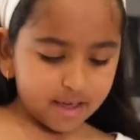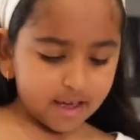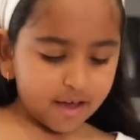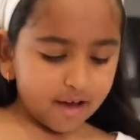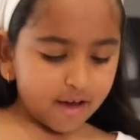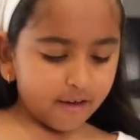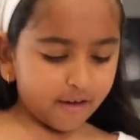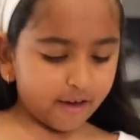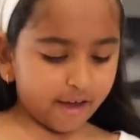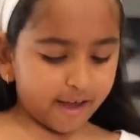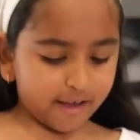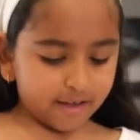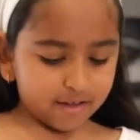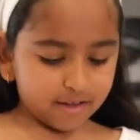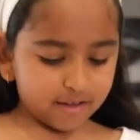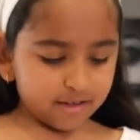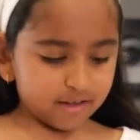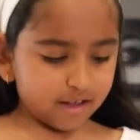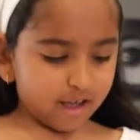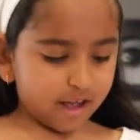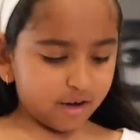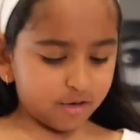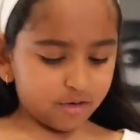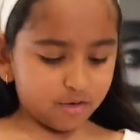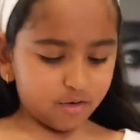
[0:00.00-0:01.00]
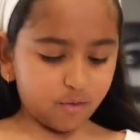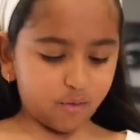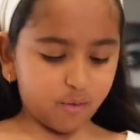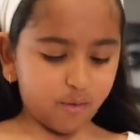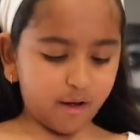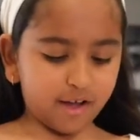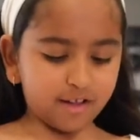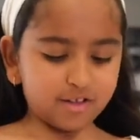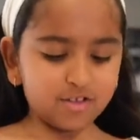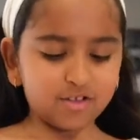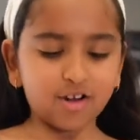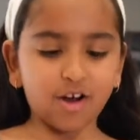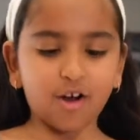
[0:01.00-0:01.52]
Okay, I don't know why
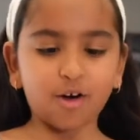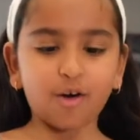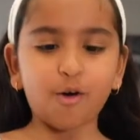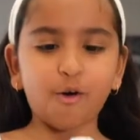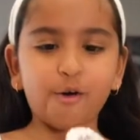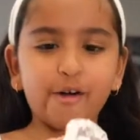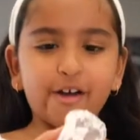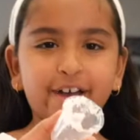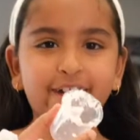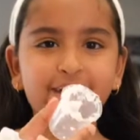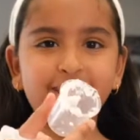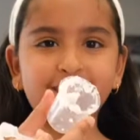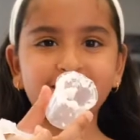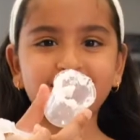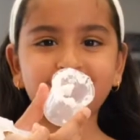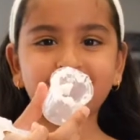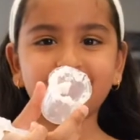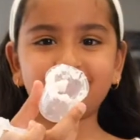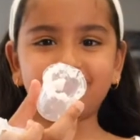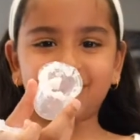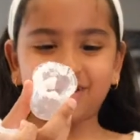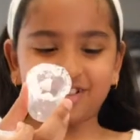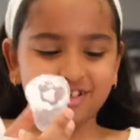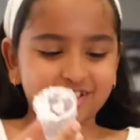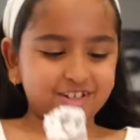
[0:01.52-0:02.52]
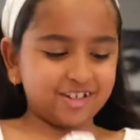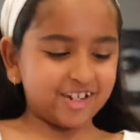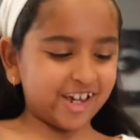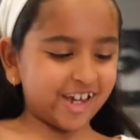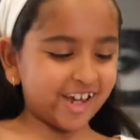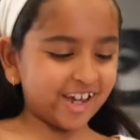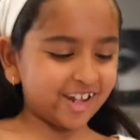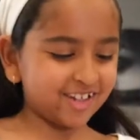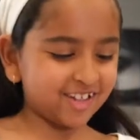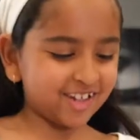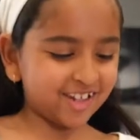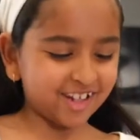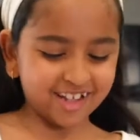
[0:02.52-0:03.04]
it's not going in. It's just
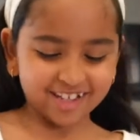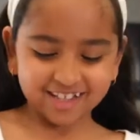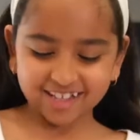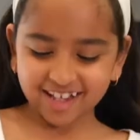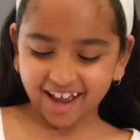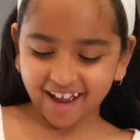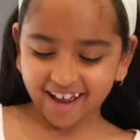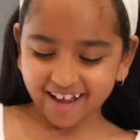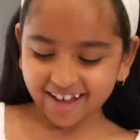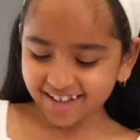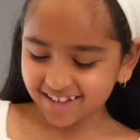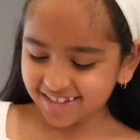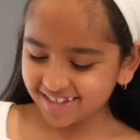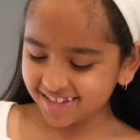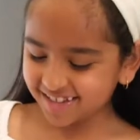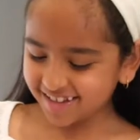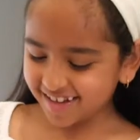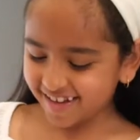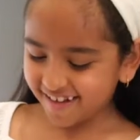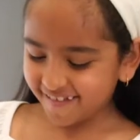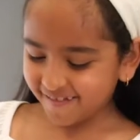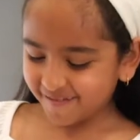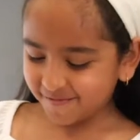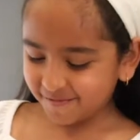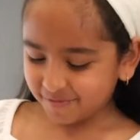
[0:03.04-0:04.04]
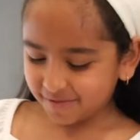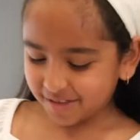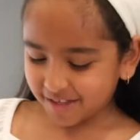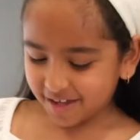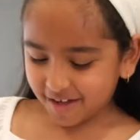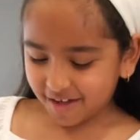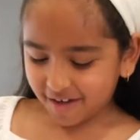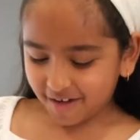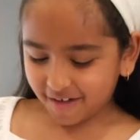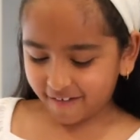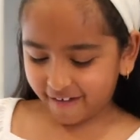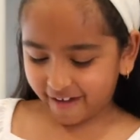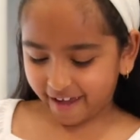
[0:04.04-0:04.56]
sticking to the sides.
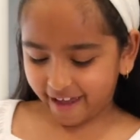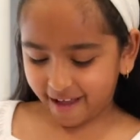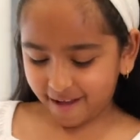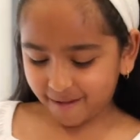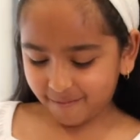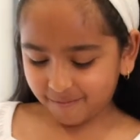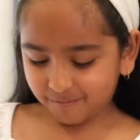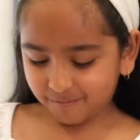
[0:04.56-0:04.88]
Okay.